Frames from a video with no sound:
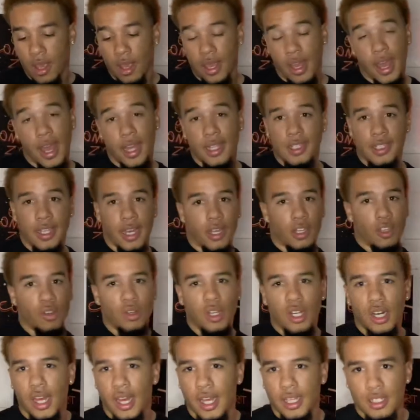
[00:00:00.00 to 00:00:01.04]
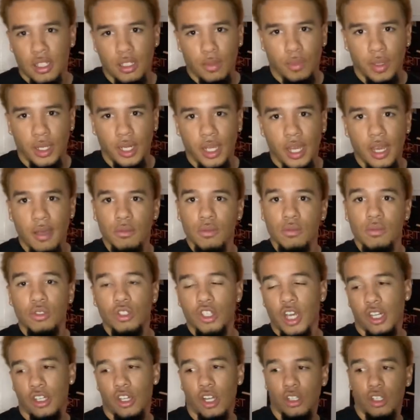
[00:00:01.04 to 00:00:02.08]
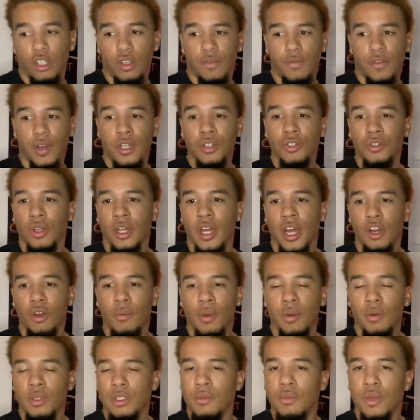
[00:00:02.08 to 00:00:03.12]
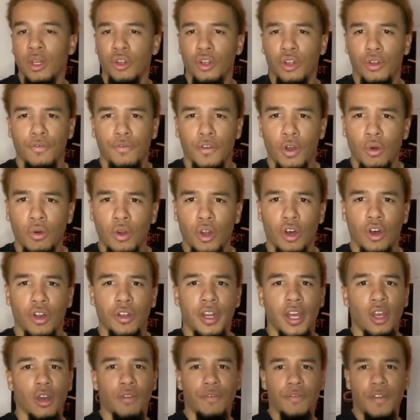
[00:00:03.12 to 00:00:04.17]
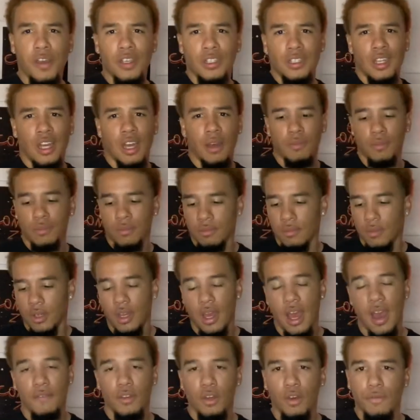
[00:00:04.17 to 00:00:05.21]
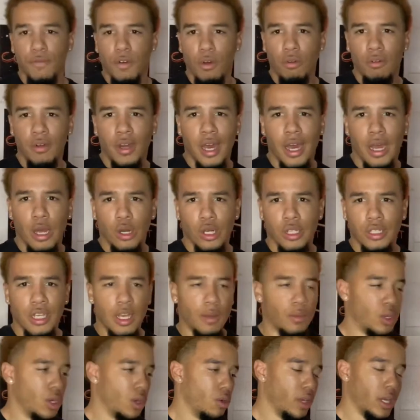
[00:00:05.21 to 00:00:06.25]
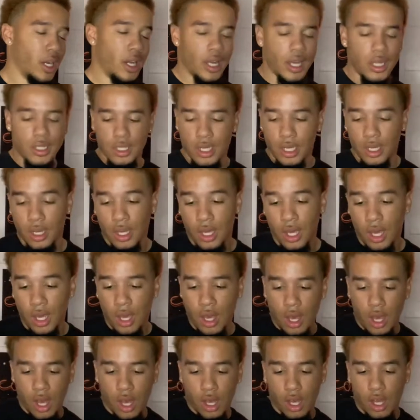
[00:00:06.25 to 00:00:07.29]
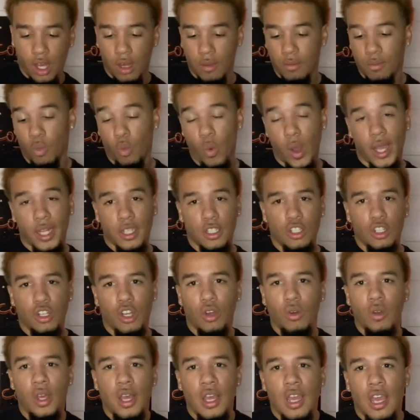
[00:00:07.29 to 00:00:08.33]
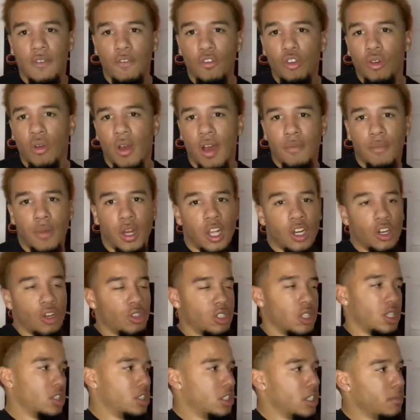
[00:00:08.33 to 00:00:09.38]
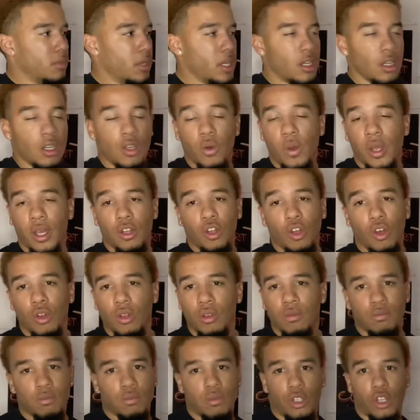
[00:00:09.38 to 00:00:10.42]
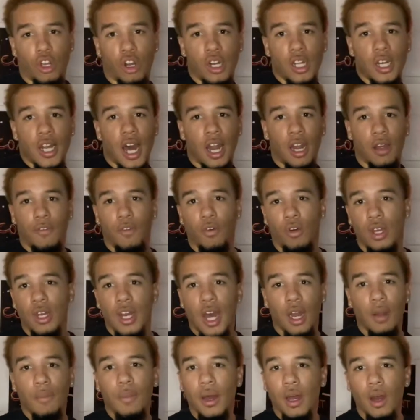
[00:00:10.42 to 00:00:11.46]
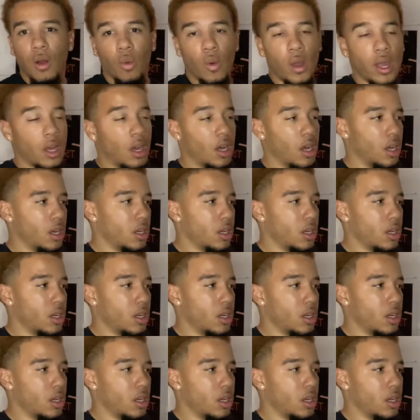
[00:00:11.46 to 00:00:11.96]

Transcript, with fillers: Headset, you need a headset to play the game, trying to talk to your friends online. Nobody wants to be on their phone all day on FaceTime, having your phone die all the time, you know, get a headset. Weights, you know, if you don't have money to go to the gym, get a quick little $30, $40 pair of weight,